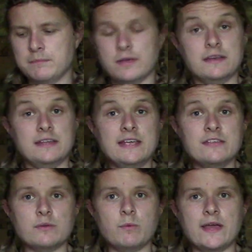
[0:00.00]
but
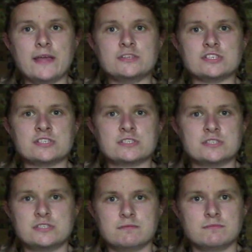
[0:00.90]
either way, just
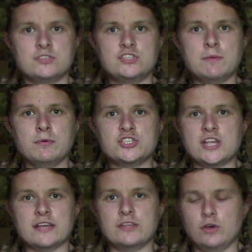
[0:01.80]
double
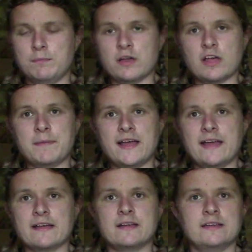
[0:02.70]
check your bug-out
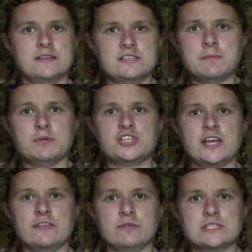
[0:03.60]
bag, double
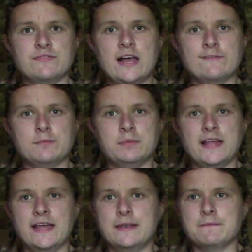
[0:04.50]
check your survival
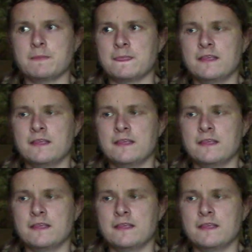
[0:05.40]
plan,